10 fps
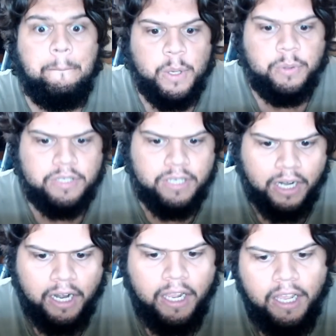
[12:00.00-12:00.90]

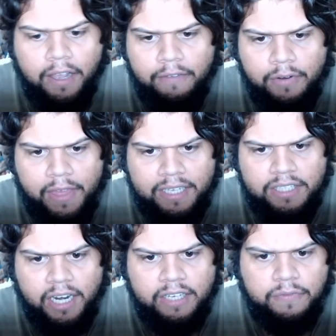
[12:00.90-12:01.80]
Booster for this.
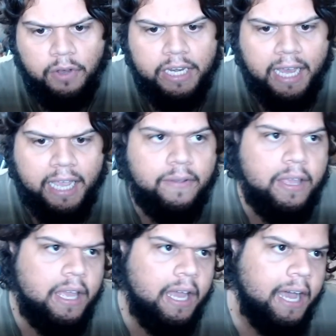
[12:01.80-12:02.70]
So let's find out
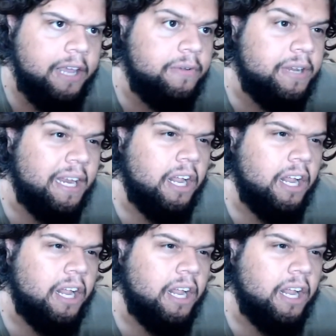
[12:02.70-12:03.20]
how you did.